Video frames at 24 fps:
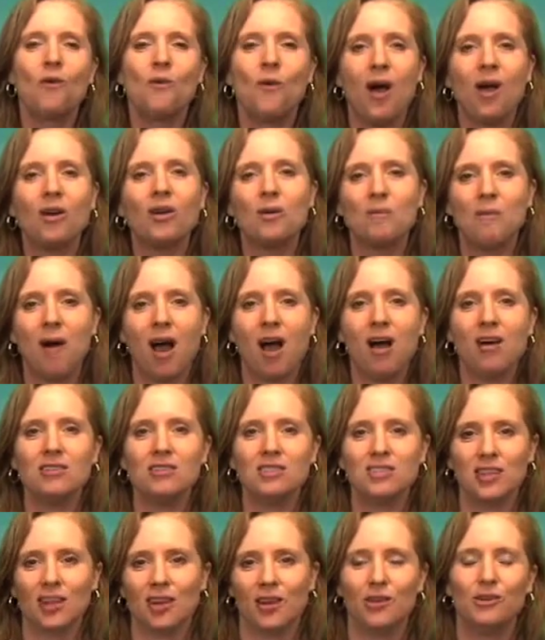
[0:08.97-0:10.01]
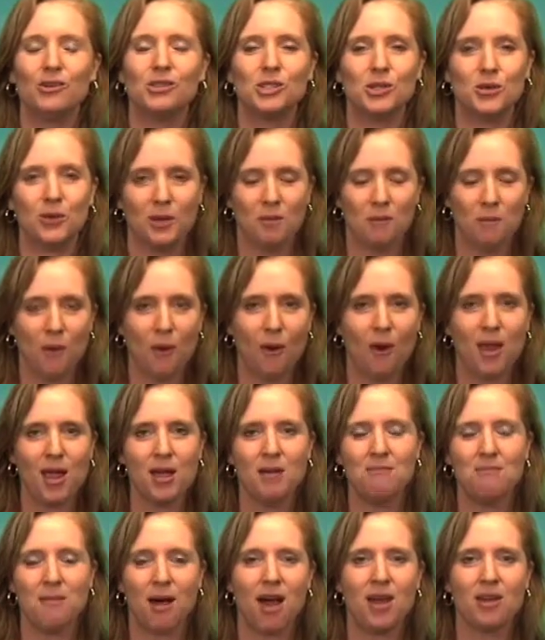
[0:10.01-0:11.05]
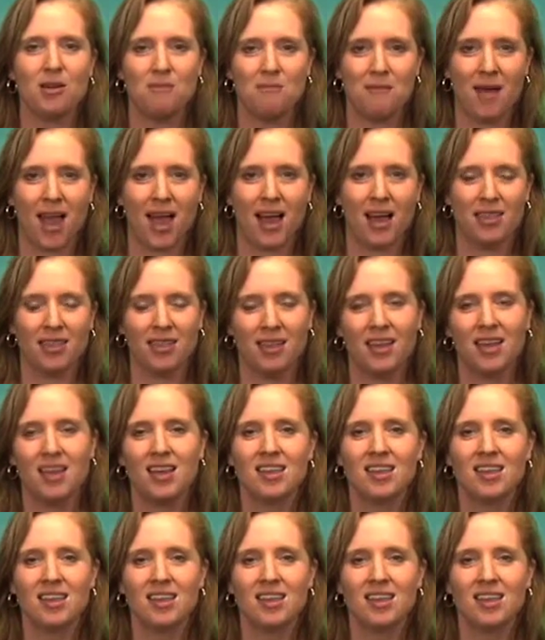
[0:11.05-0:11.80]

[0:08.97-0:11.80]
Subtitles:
Welcome also to Emporium Model Math.